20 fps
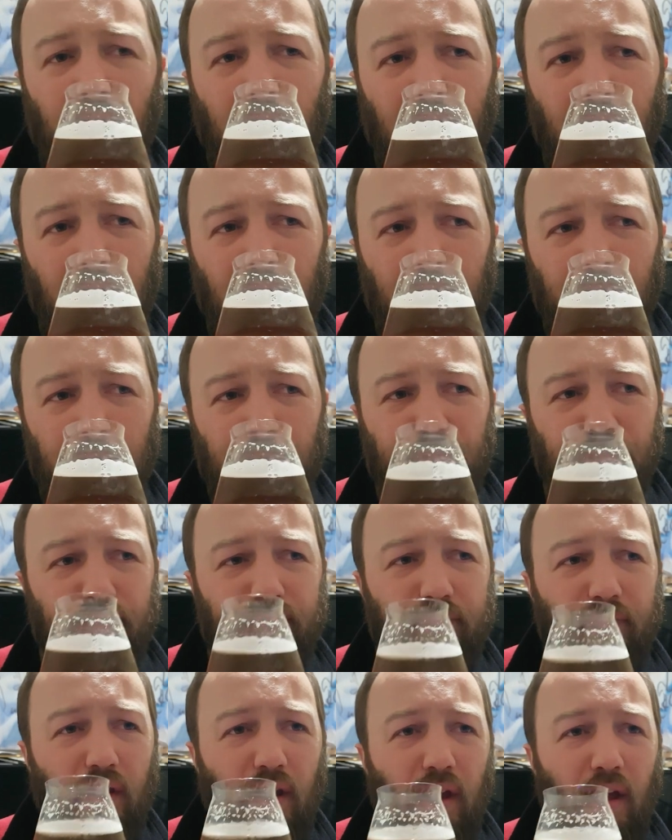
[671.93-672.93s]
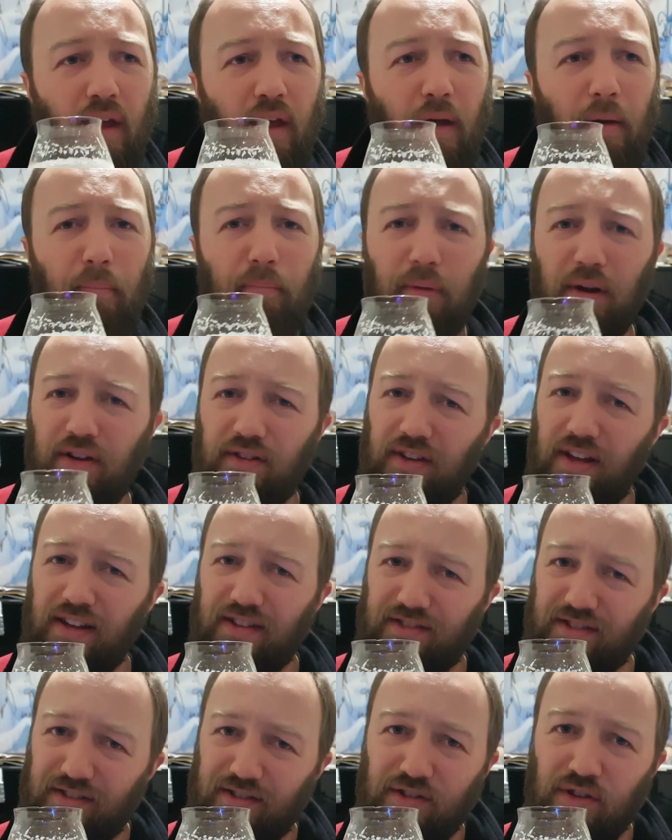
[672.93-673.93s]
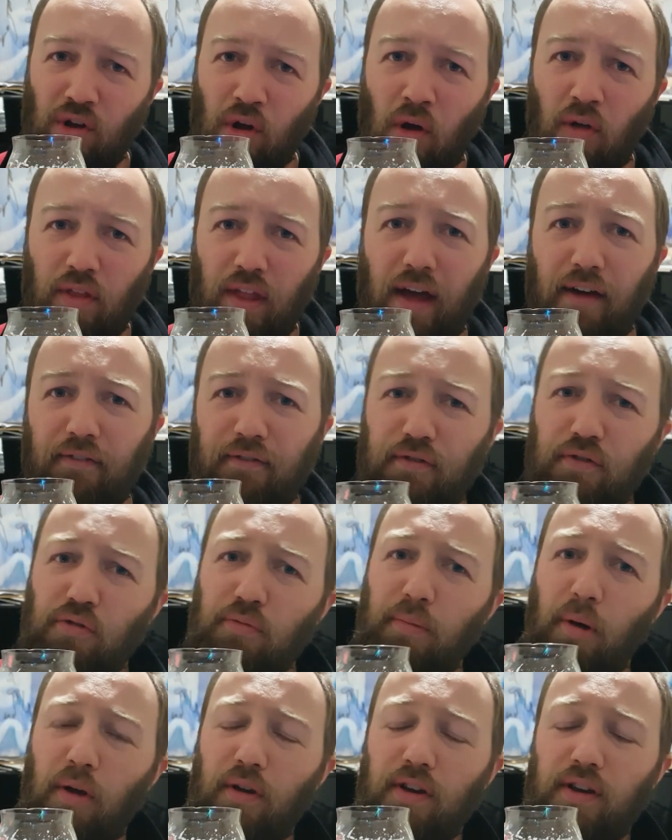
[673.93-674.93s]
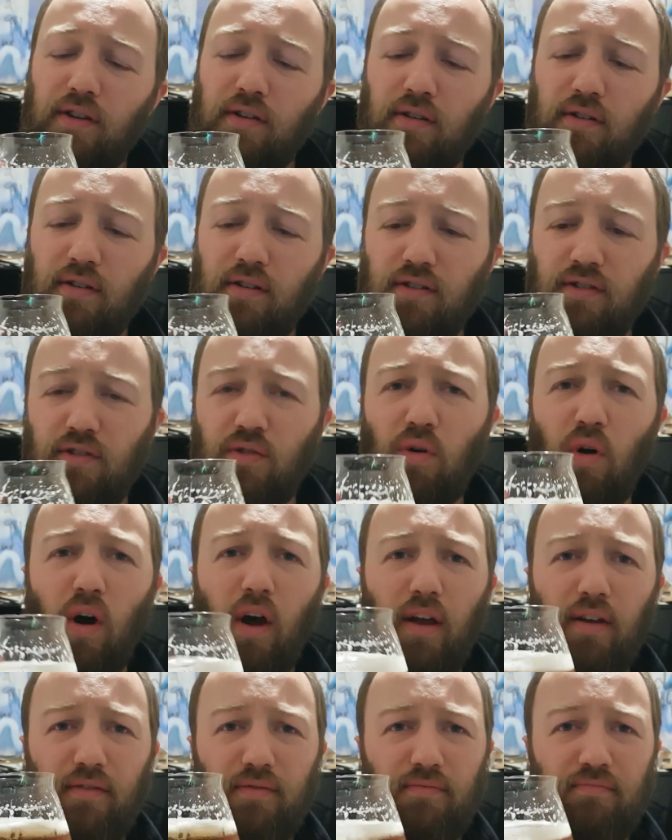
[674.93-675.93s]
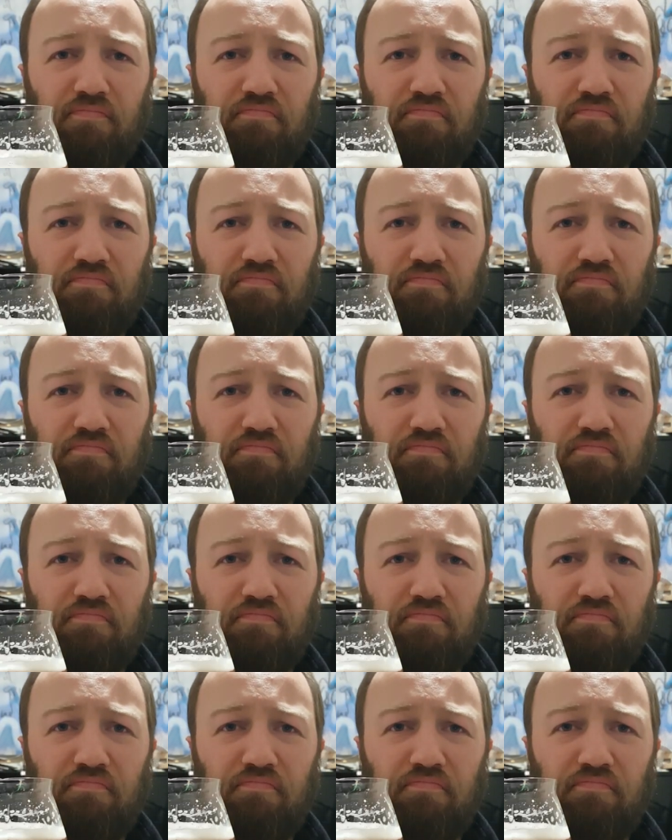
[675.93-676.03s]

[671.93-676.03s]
But it's not that full-bodied. It's quite,